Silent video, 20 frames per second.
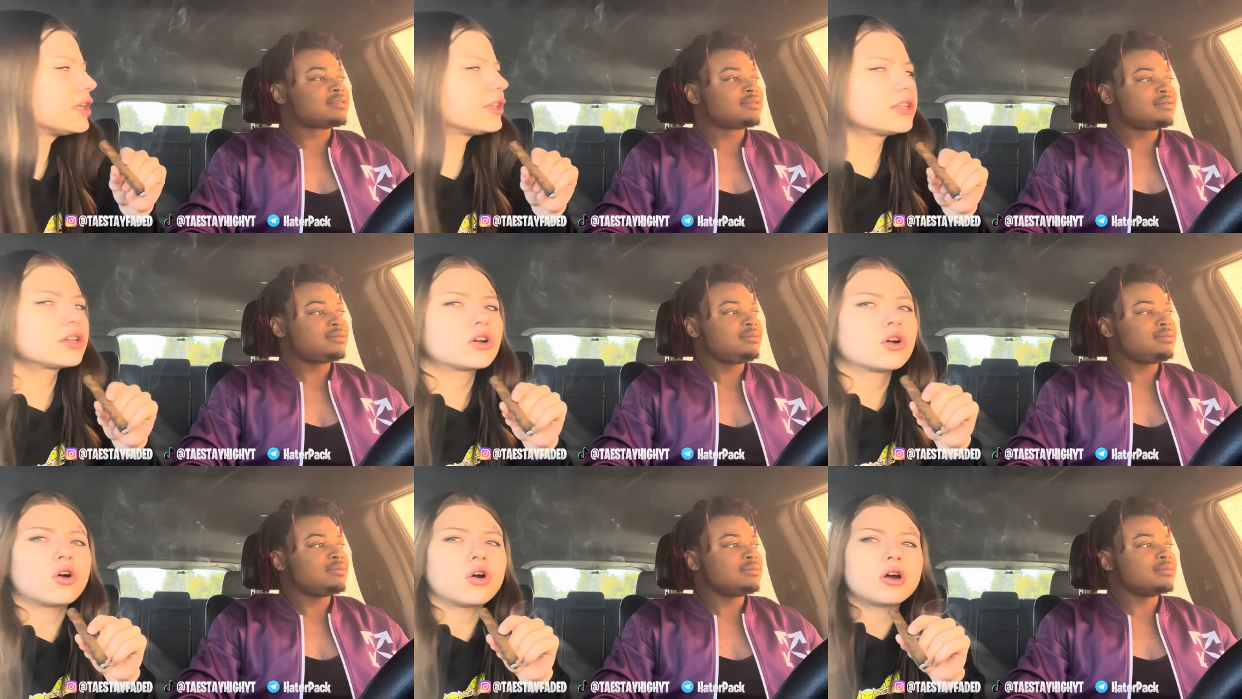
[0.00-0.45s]

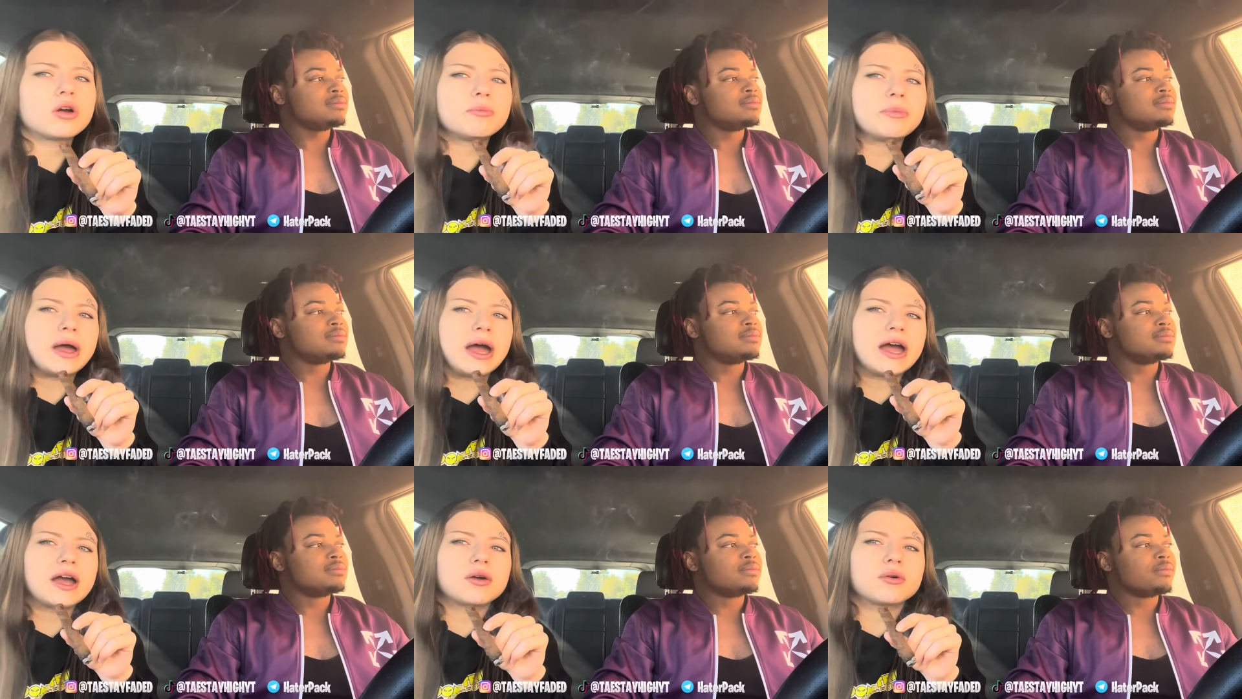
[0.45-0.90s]
Speaker 1: the car
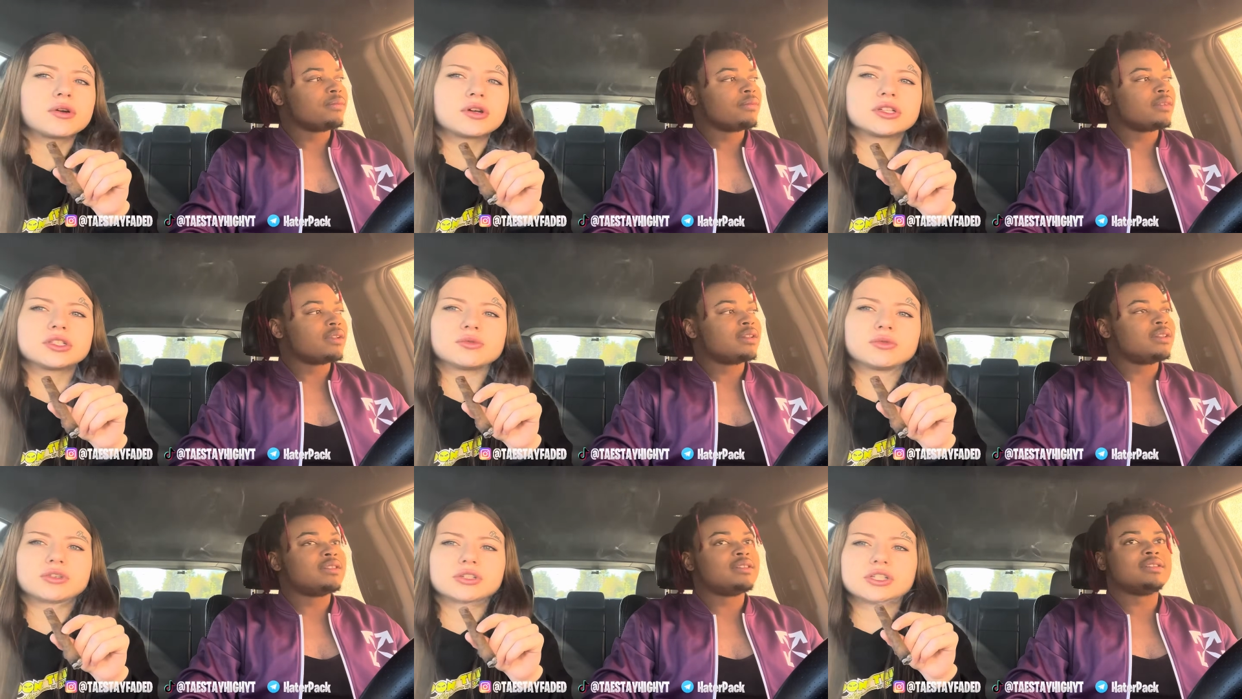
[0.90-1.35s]

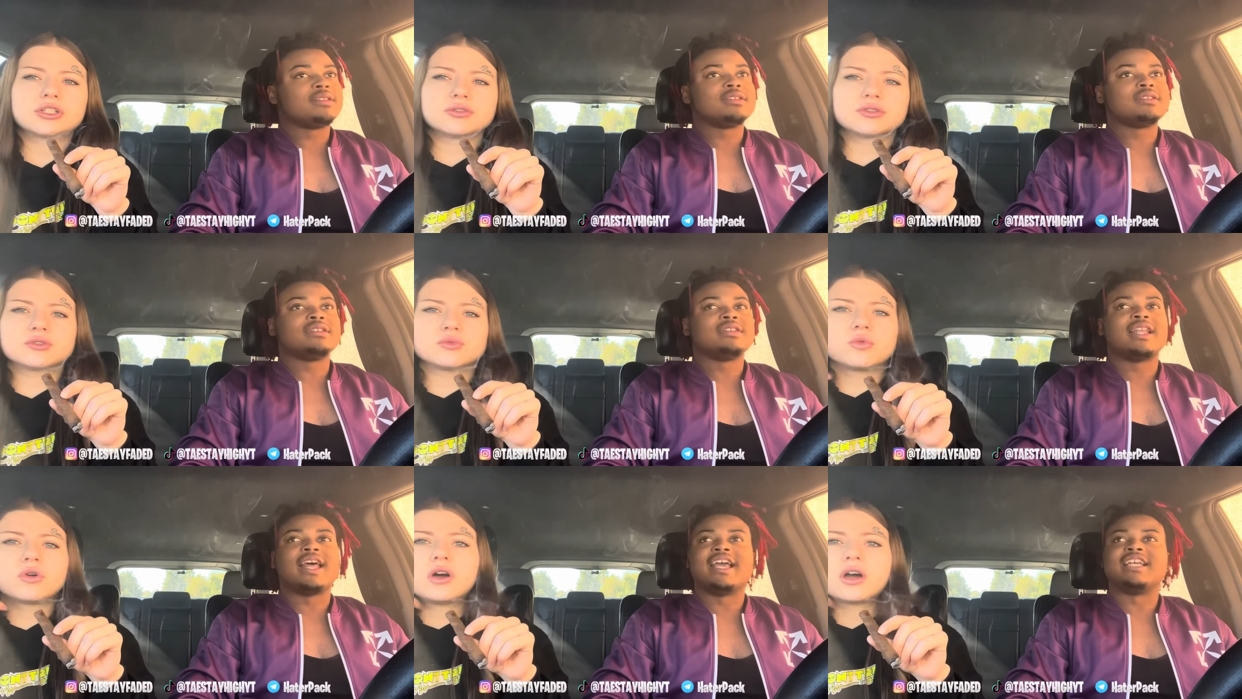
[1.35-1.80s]
backwards while she
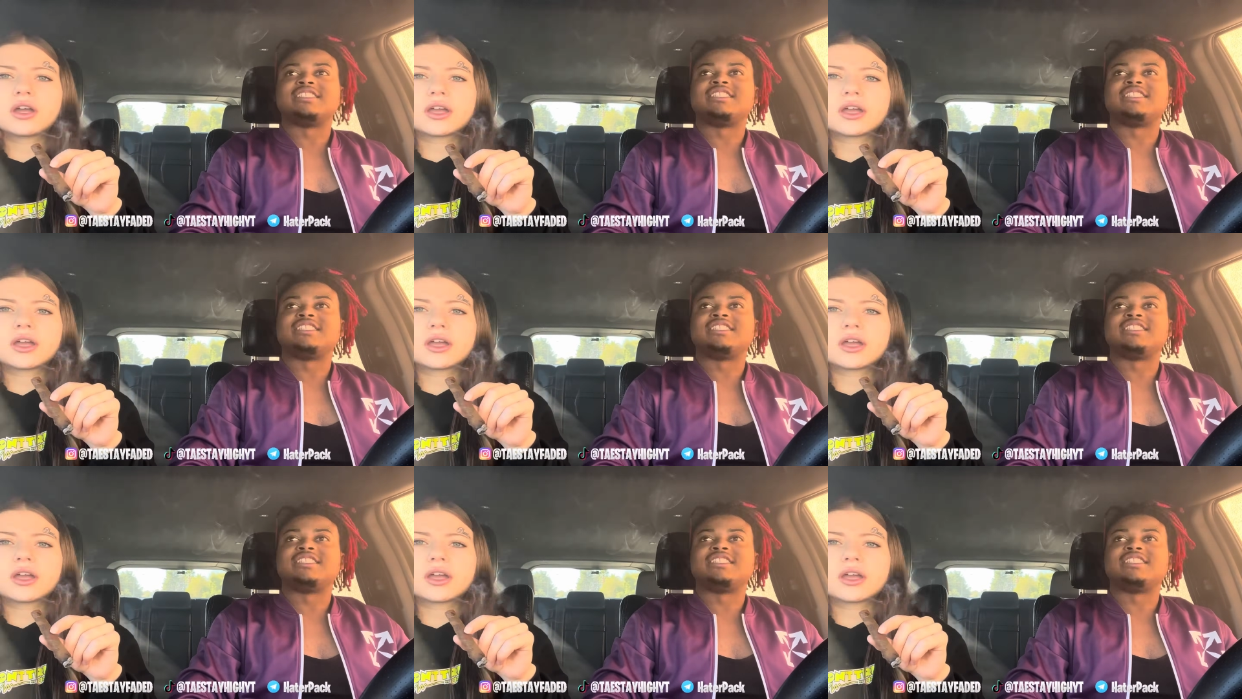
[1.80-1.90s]
was like, walking.